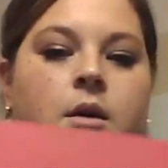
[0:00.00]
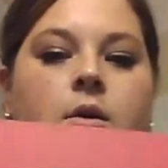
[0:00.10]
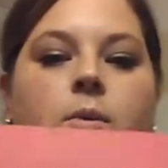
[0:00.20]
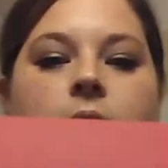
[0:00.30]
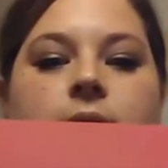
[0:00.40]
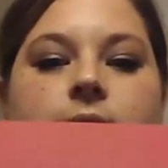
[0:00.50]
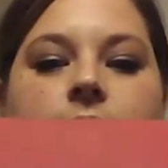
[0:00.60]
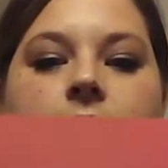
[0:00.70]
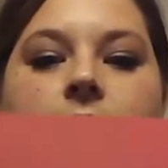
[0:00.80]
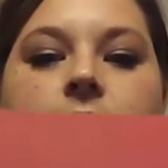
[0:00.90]
was
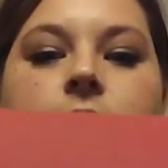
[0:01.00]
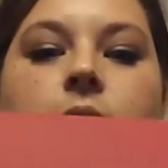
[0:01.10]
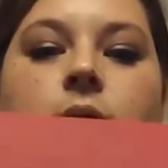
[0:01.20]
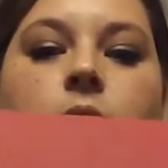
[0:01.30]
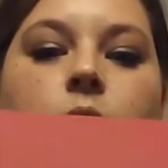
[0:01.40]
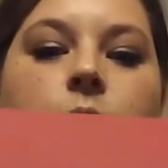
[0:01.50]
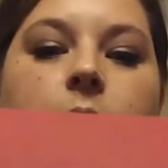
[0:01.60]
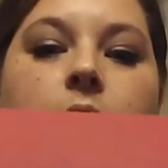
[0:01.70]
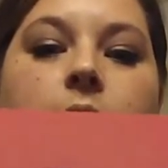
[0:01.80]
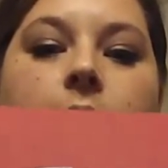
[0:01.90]
that when
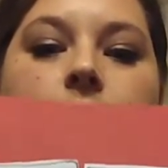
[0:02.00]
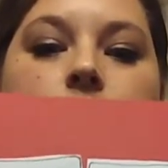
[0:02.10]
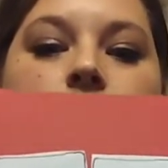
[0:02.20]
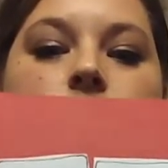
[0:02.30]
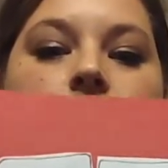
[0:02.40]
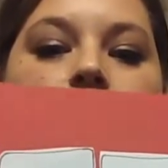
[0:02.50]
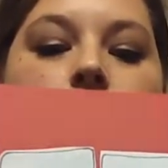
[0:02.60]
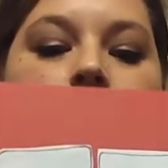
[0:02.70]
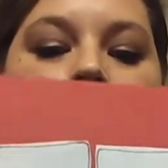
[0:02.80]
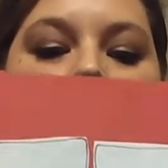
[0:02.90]
we look at number 24
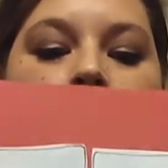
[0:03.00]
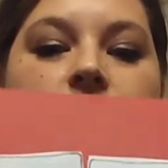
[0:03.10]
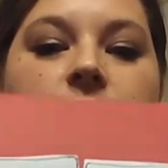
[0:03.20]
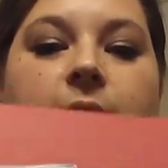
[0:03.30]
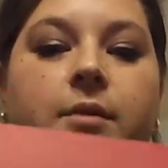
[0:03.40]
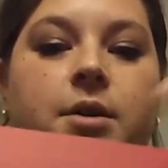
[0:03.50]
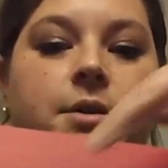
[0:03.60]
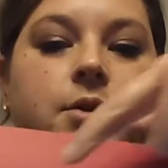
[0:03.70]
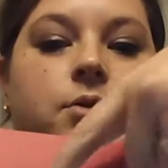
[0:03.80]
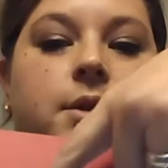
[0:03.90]
and number 25, our
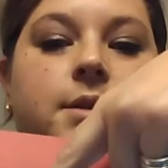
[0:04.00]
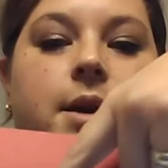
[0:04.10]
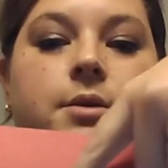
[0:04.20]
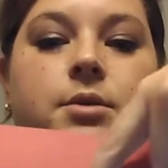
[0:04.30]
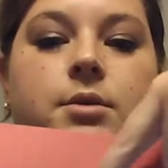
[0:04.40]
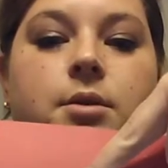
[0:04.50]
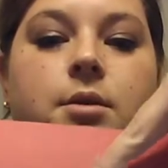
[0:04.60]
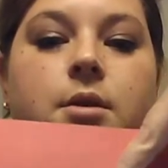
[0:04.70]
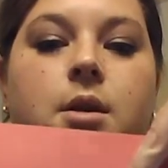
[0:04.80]
central incisors,